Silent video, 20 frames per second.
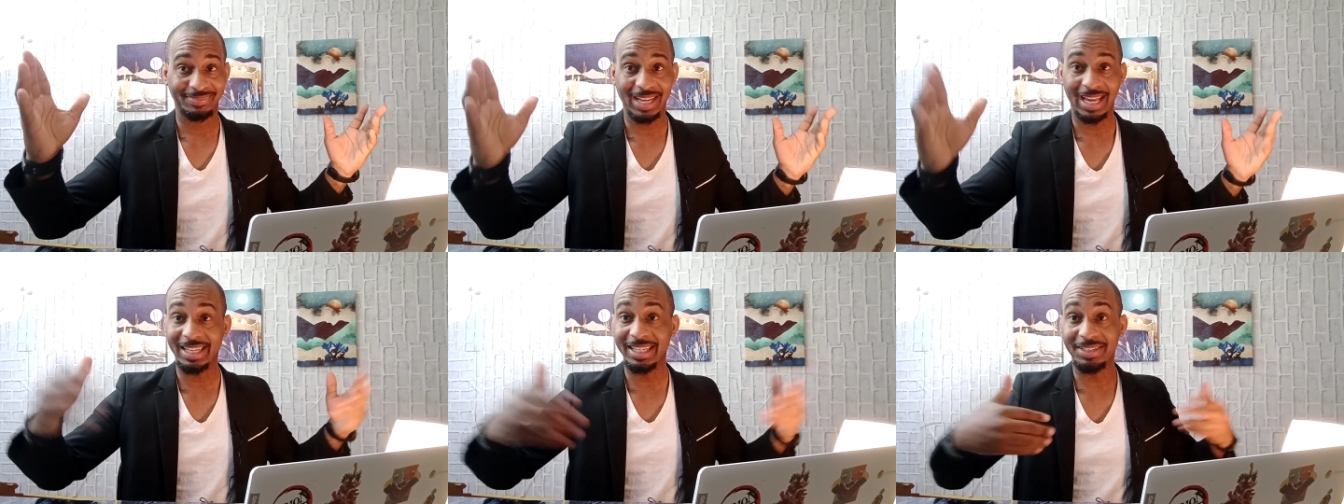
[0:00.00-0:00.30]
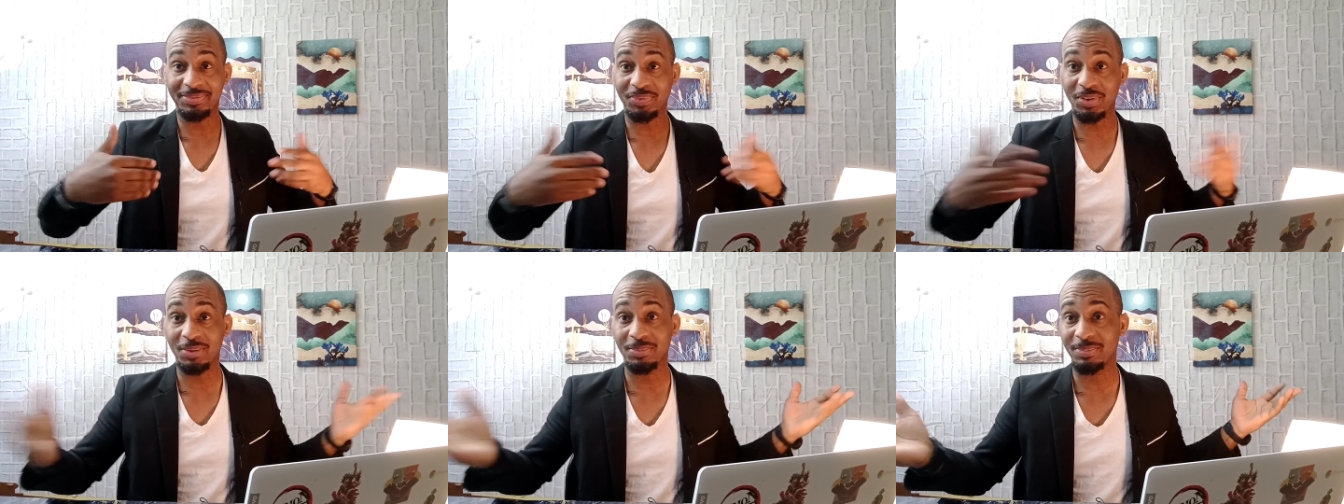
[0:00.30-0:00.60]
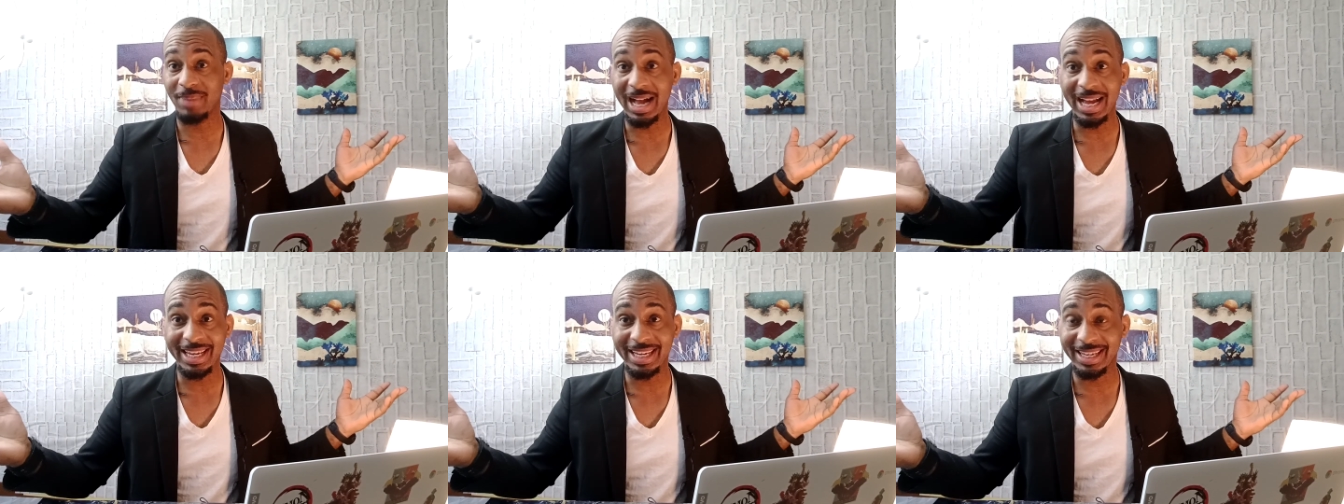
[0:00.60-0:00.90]
at least from
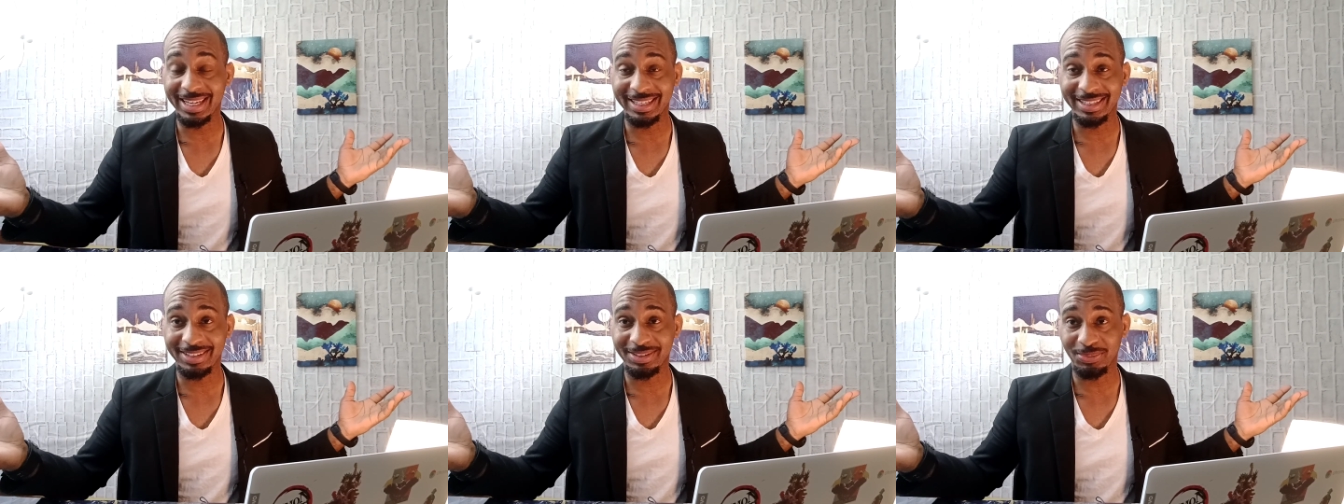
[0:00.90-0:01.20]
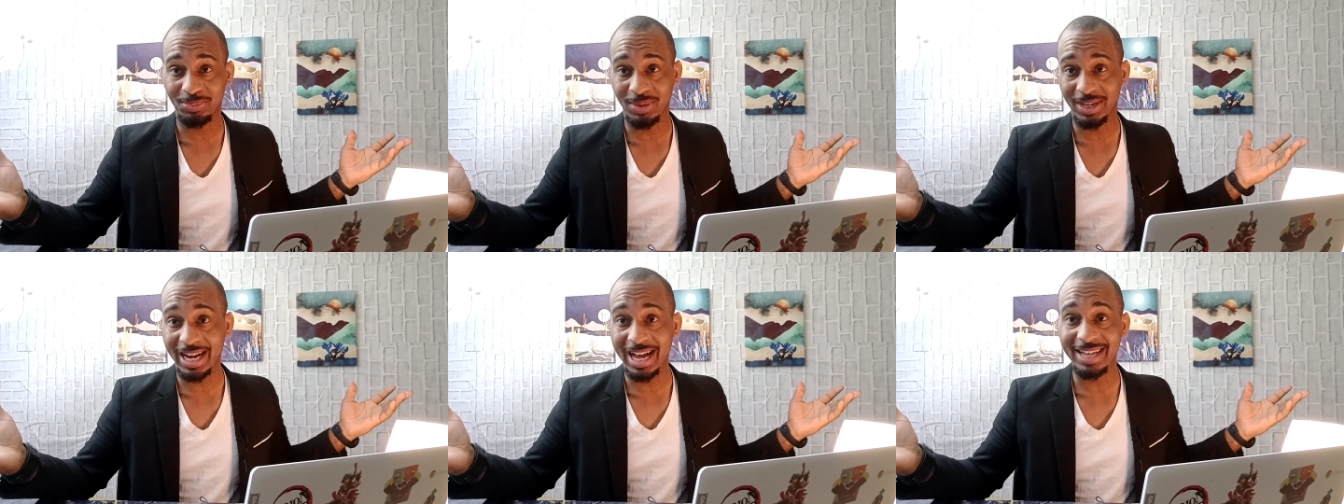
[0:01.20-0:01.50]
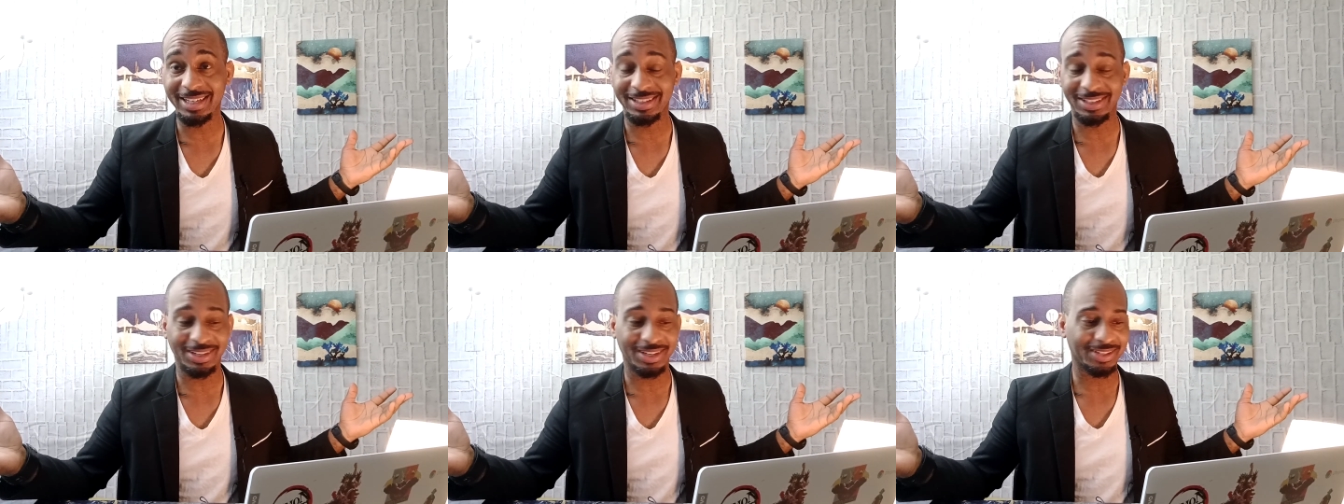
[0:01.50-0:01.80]
my end, is what
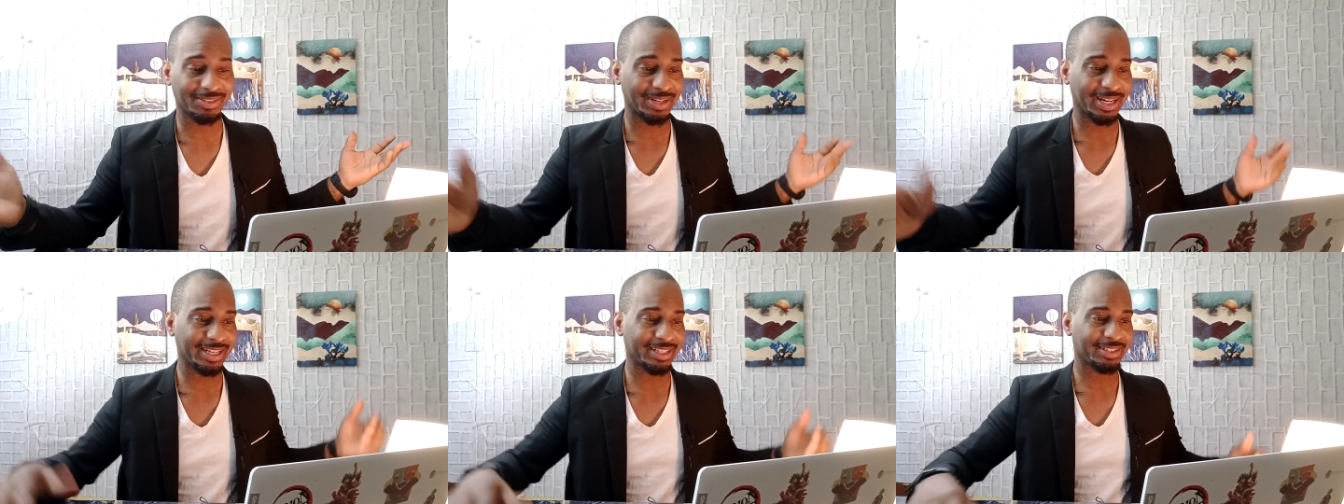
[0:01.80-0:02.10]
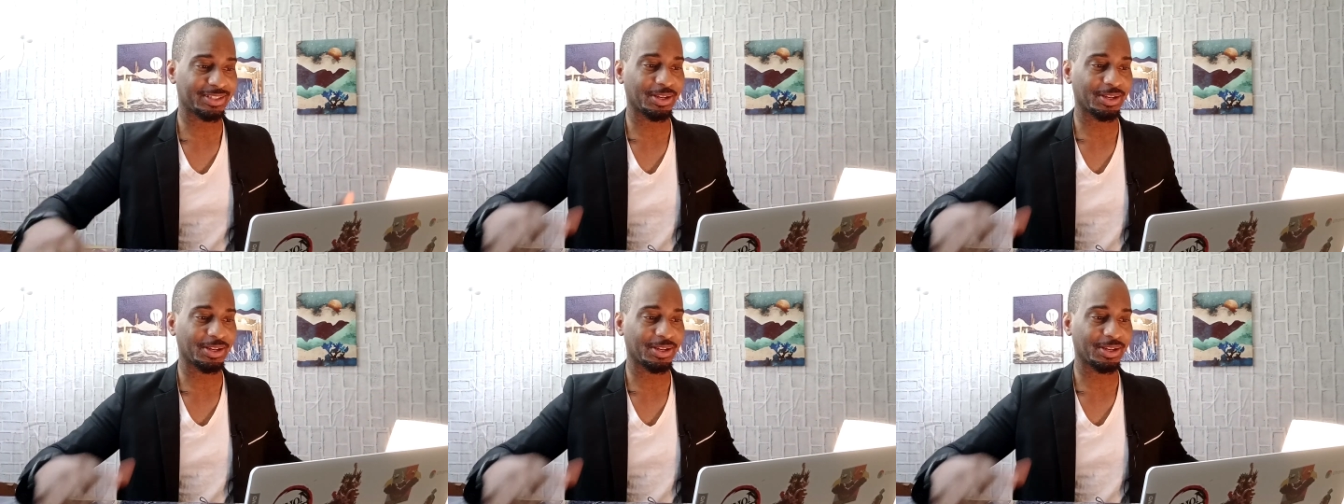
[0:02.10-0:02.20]
I saw, right?